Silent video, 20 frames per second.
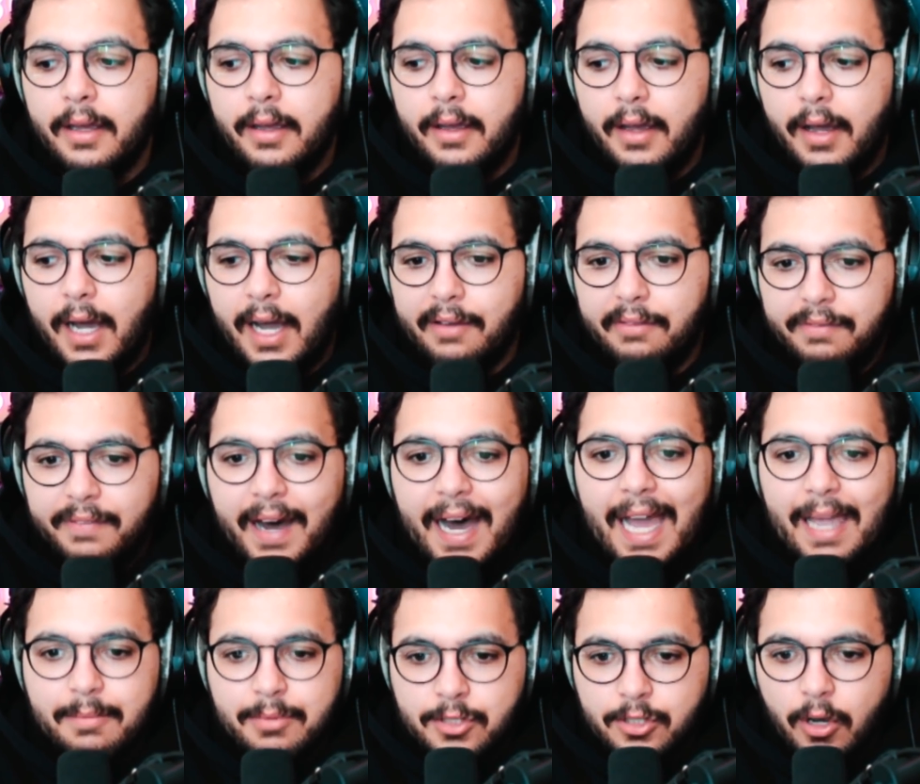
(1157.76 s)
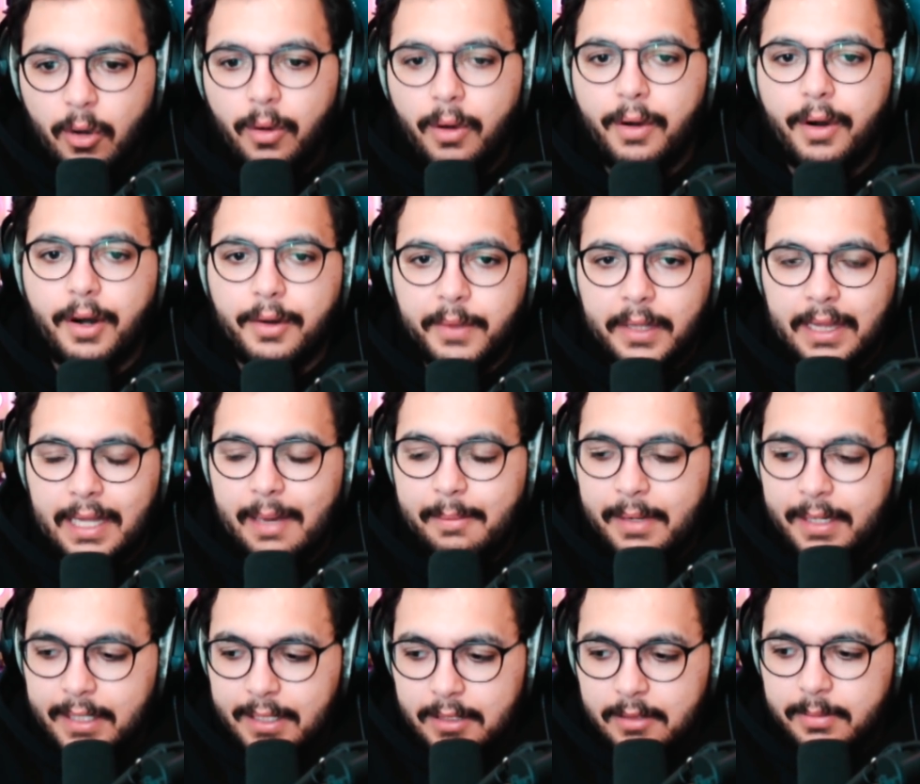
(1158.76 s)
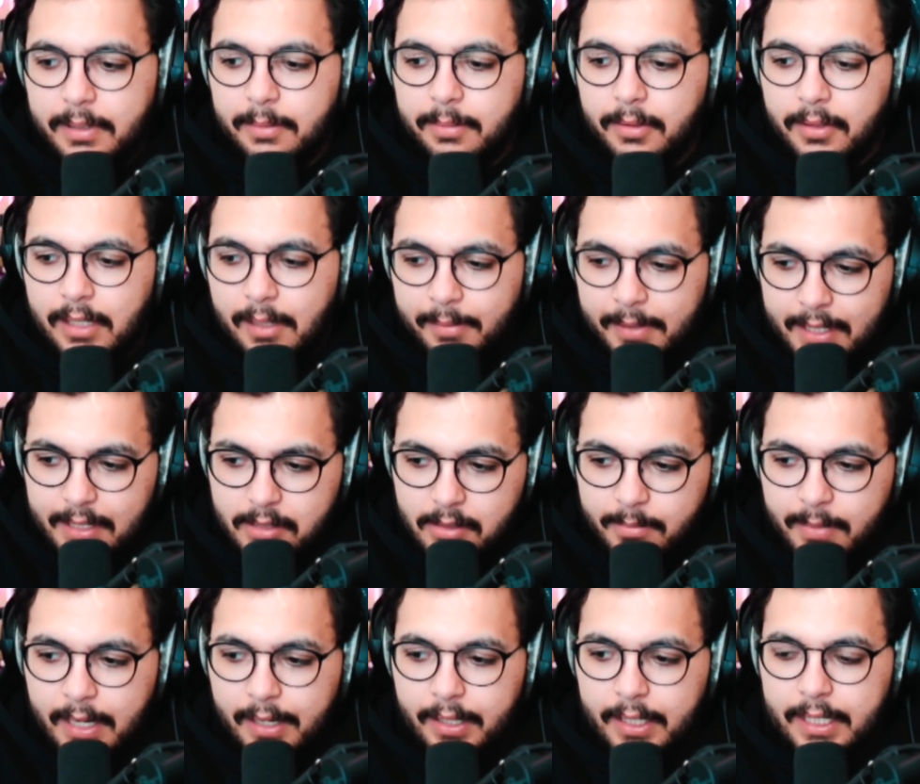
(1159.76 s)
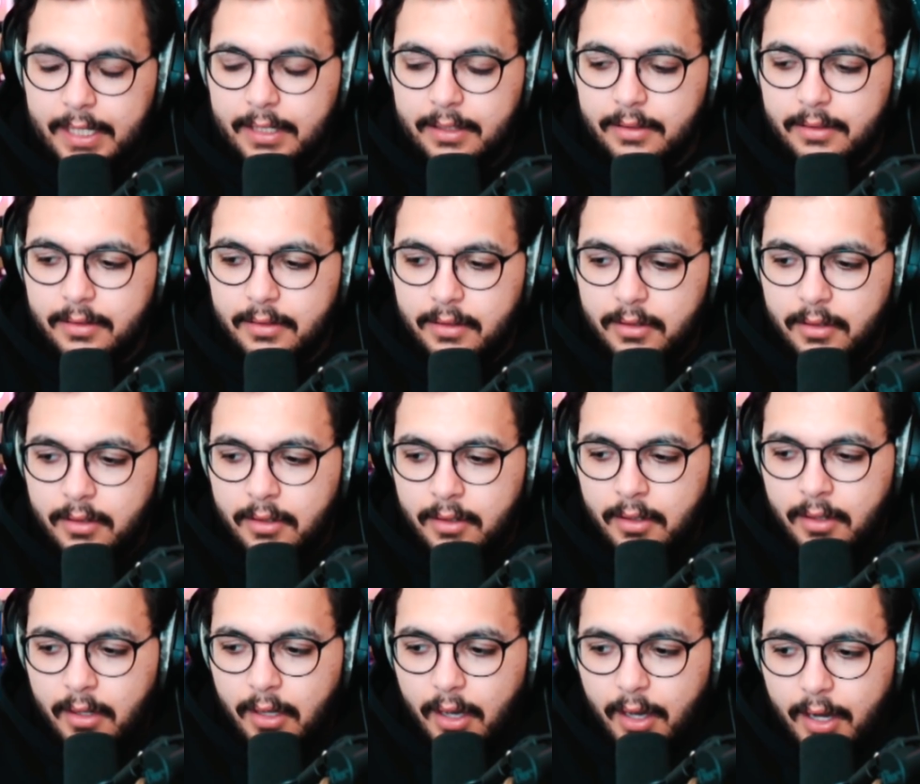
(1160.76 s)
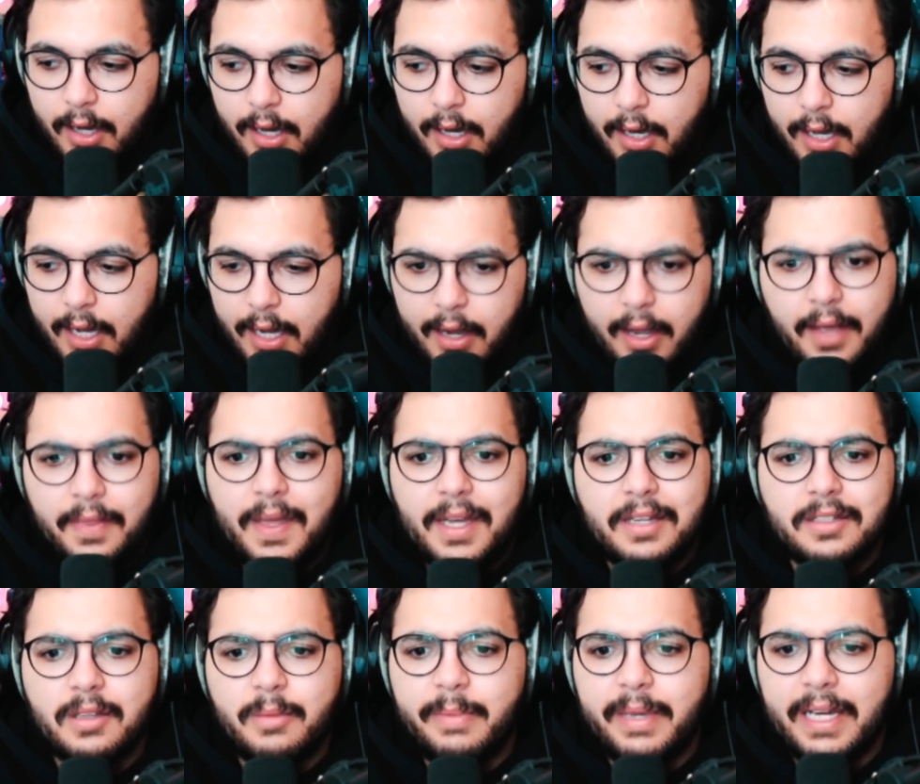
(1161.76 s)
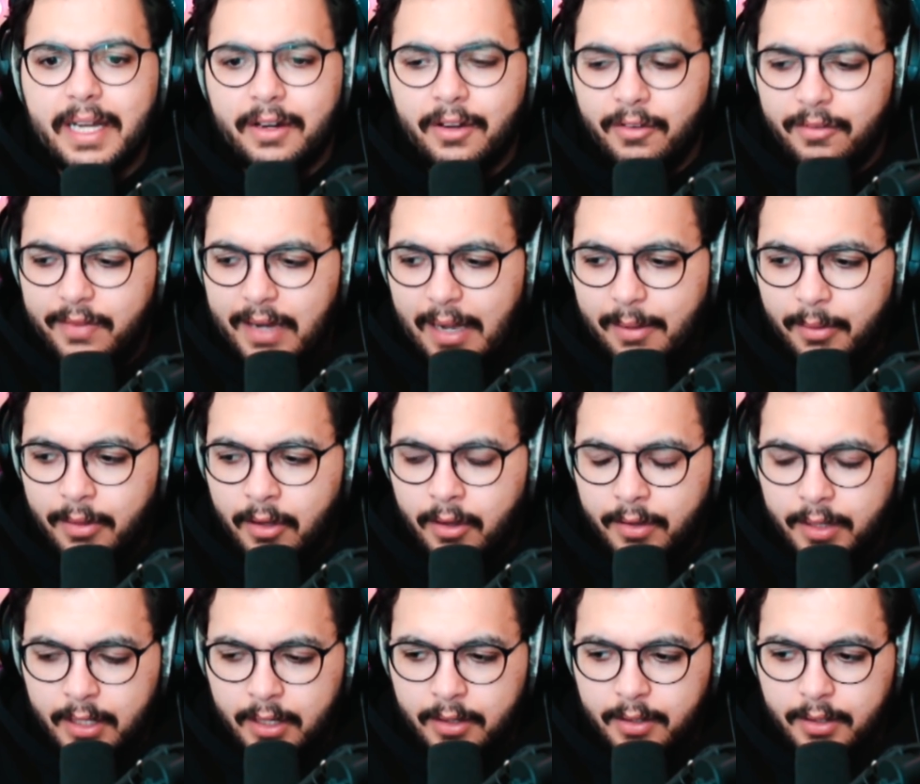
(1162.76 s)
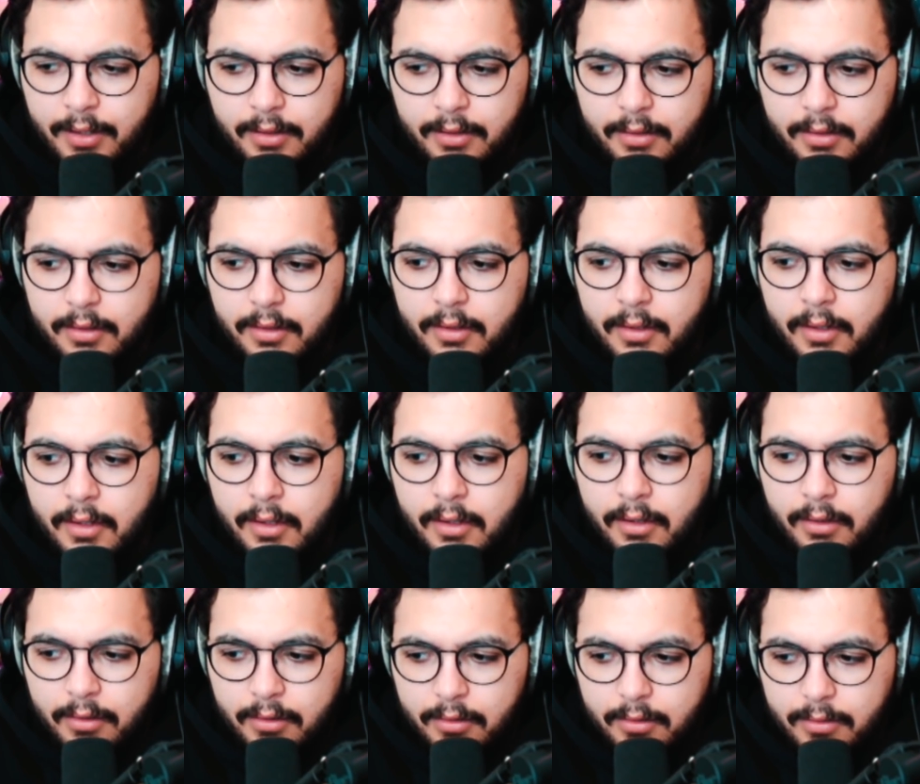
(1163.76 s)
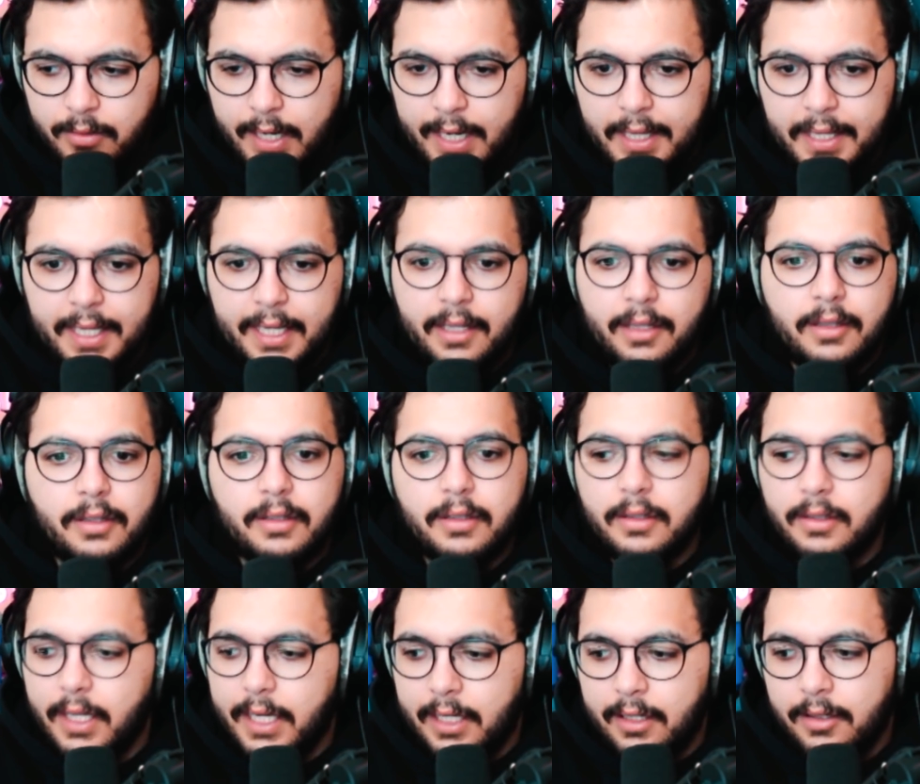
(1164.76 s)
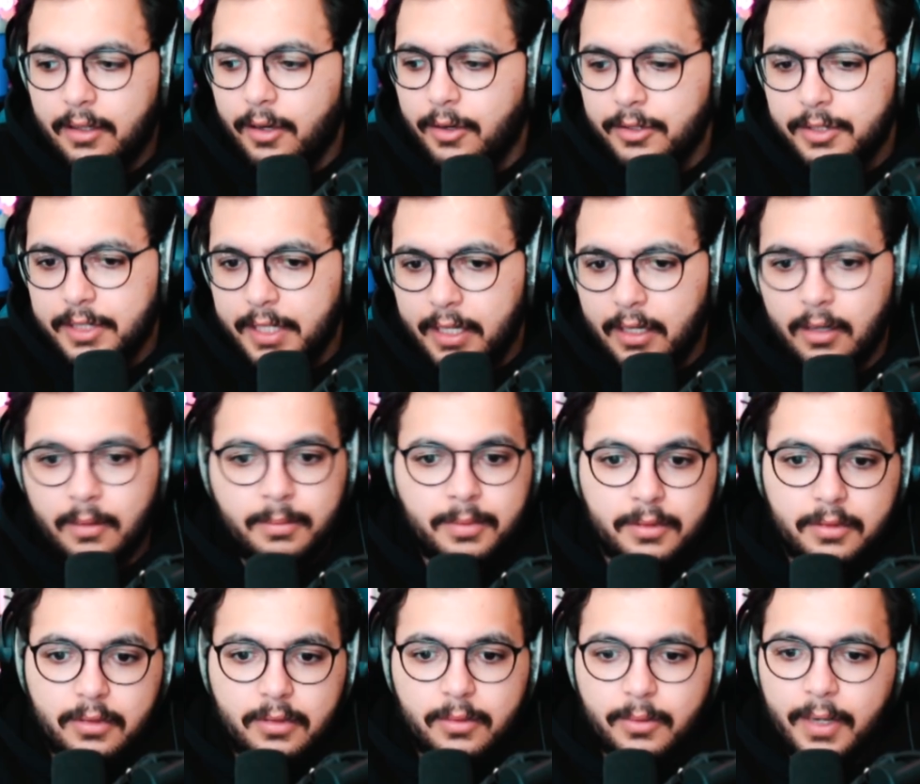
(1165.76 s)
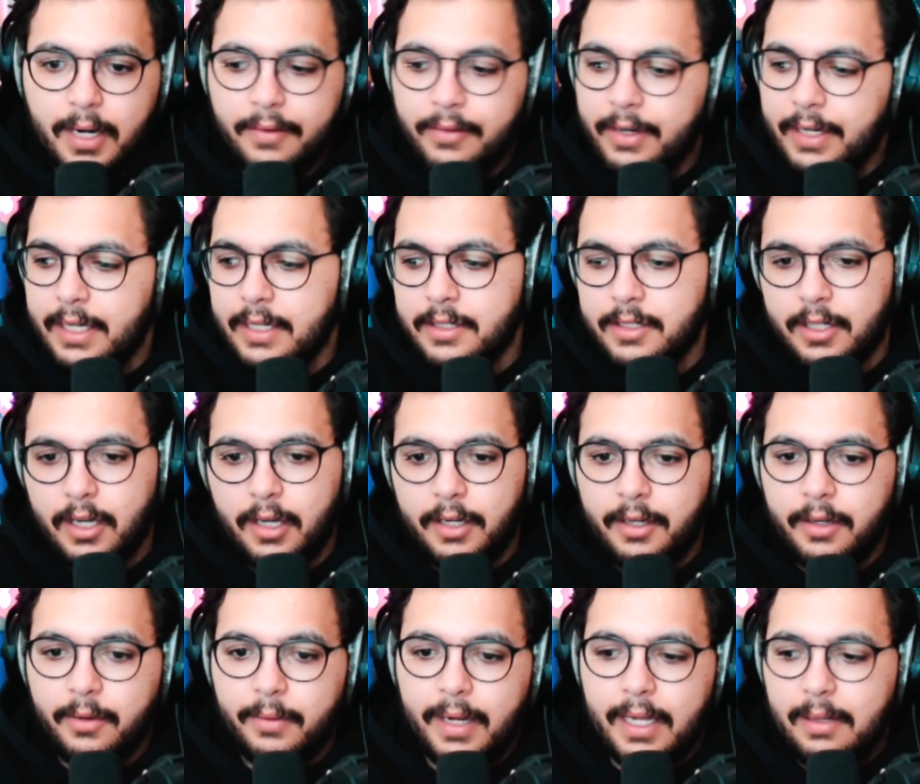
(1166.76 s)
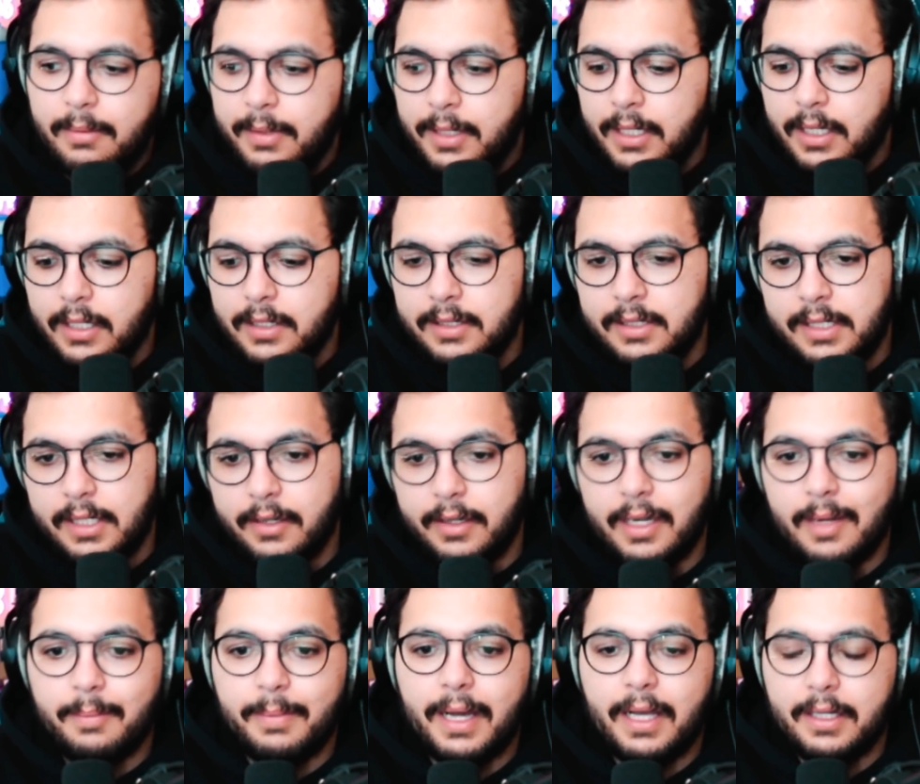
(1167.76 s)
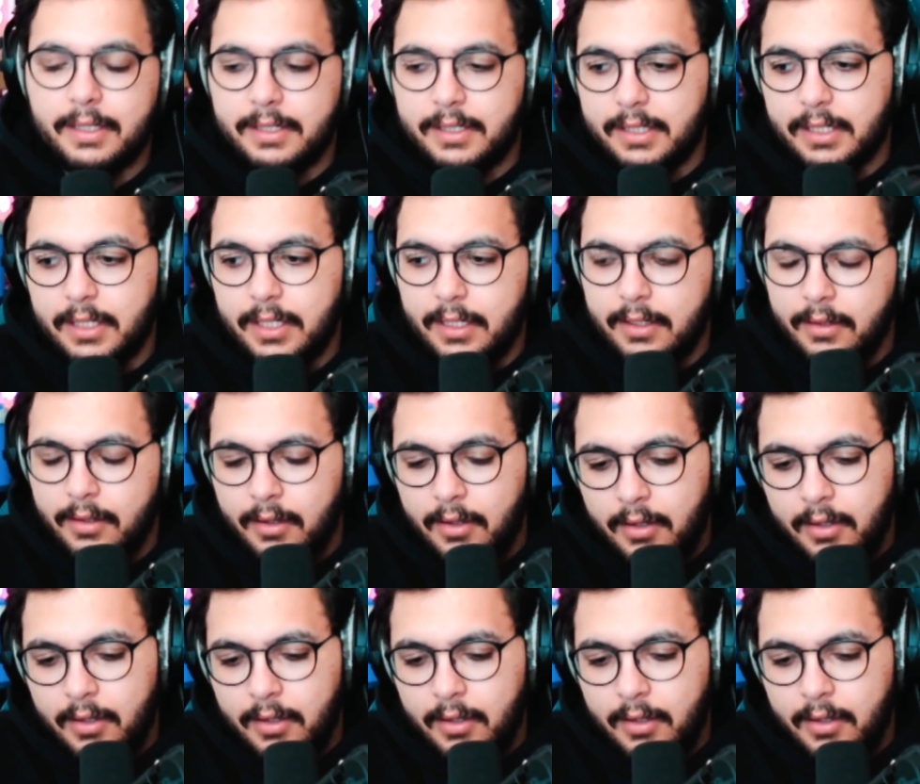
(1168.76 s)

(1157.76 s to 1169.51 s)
vibe so hard with Lebanese people, Lebanese Americans. And that doesn't mean I don't vibe with all the other, right, like close Arabs, whatever it is, Saudi Arabia, Syrian, Palestinian.